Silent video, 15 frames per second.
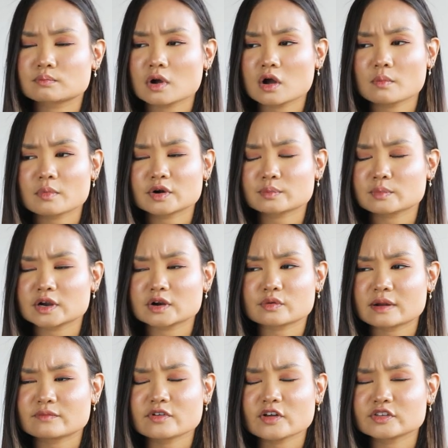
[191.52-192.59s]
mom or my
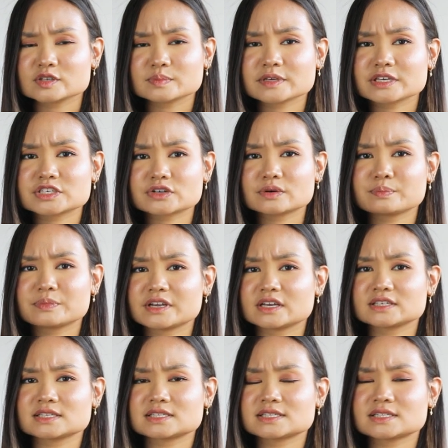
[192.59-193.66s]
grandfather's blazer
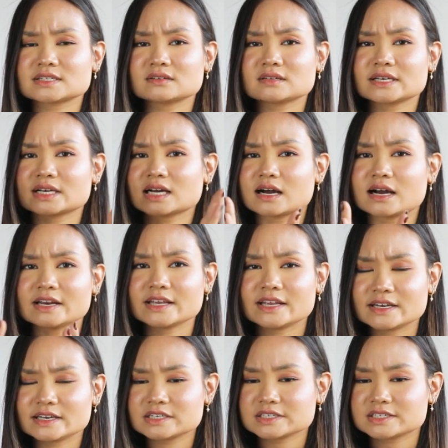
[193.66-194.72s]
because it's still like cut
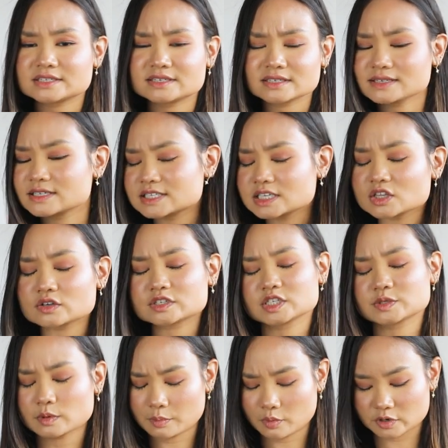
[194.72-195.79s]
in, it just doesn't look
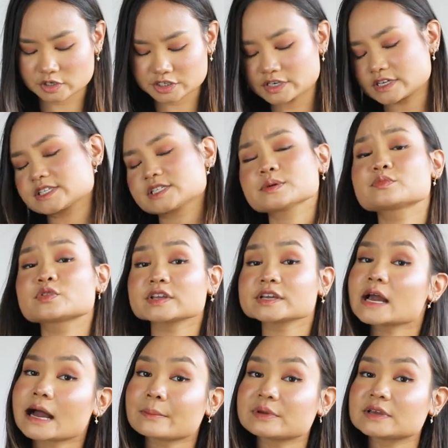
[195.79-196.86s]
disproportionate. So I'm really
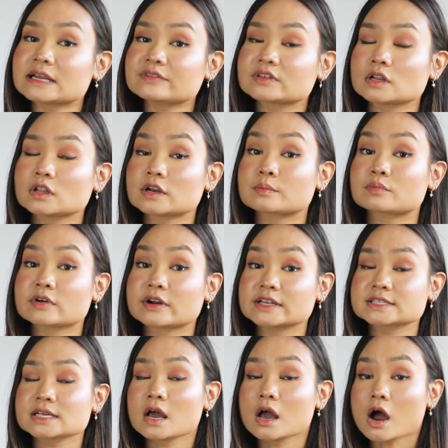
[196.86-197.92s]
happy now that a lot of
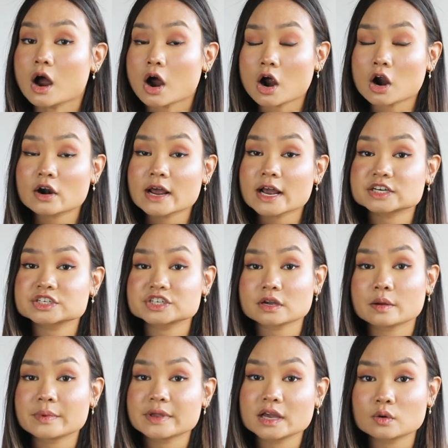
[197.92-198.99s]
brands are actually
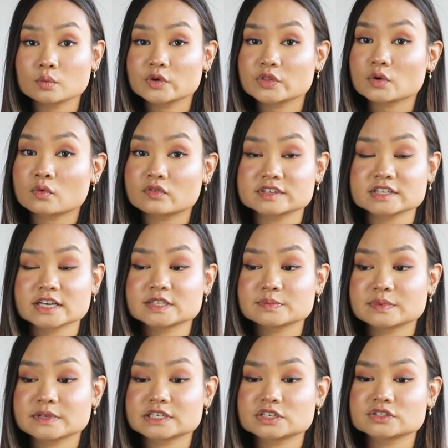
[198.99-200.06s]
coming out with
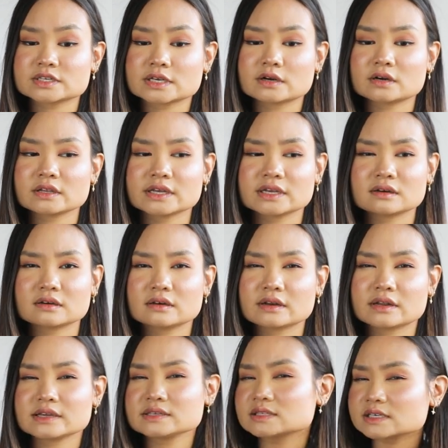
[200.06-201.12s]
oversized blazers that are like
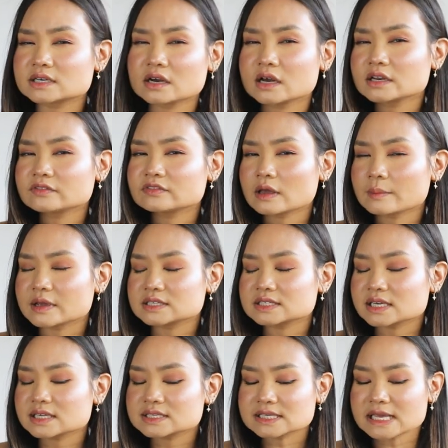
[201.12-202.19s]
nicely cut, if that makes
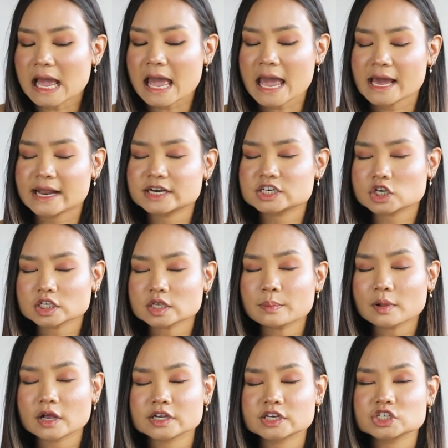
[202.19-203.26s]
sense. And I took a
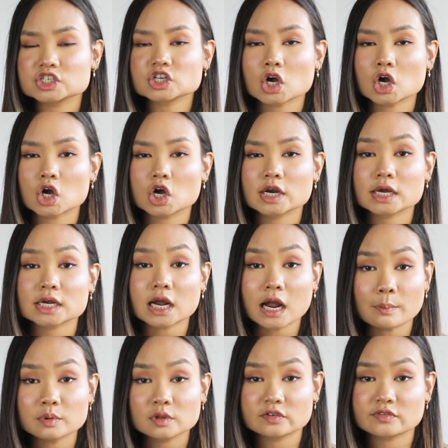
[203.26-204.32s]
plunge on a
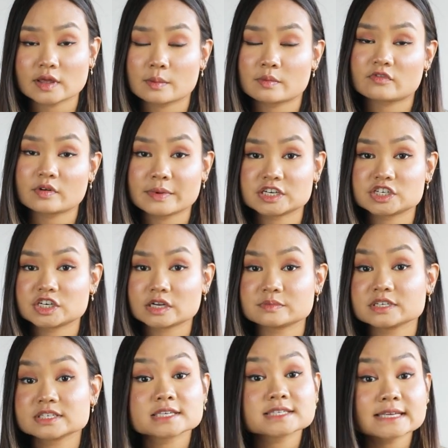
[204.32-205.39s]
couple of them from H and M
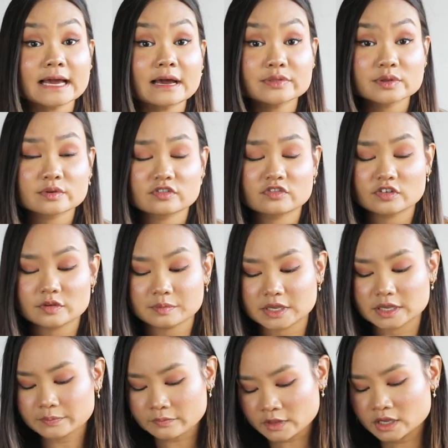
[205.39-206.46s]
just to see how they would fit
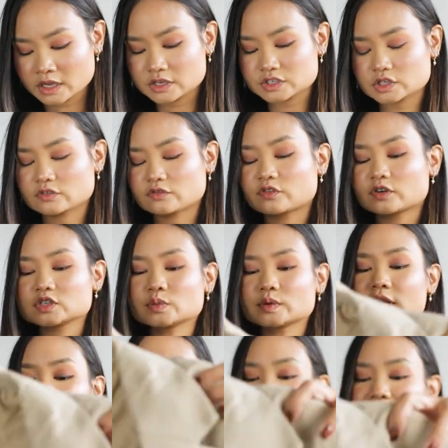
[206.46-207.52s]
me. So the first
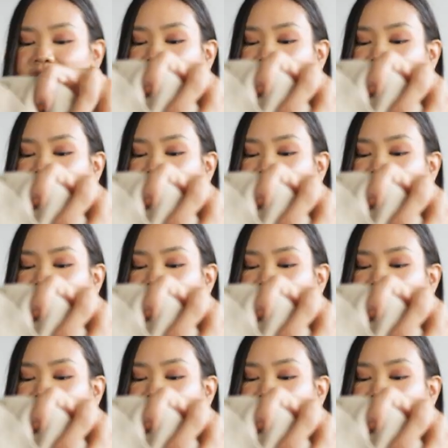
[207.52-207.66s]
one up